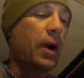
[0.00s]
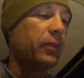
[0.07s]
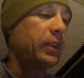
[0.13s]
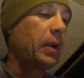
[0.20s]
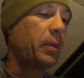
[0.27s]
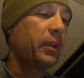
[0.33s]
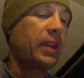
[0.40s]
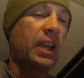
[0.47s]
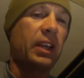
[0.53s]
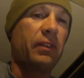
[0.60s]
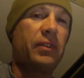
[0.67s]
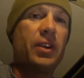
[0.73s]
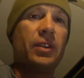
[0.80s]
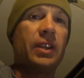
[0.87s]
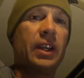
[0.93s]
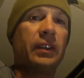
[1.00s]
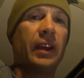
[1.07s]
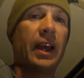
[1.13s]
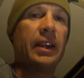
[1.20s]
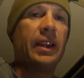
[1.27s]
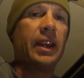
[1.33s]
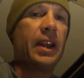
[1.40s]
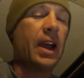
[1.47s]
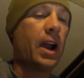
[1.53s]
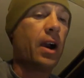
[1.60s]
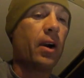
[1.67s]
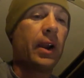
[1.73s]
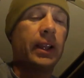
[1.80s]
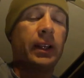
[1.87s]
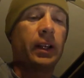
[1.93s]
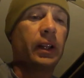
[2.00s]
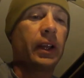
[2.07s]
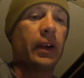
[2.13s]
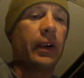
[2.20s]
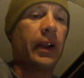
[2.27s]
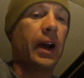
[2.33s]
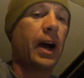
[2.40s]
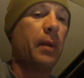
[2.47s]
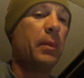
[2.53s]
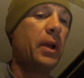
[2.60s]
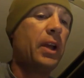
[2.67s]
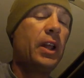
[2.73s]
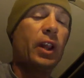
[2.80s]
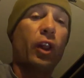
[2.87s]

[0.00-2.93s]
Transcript: I was able to take a few things I did know and clear it up,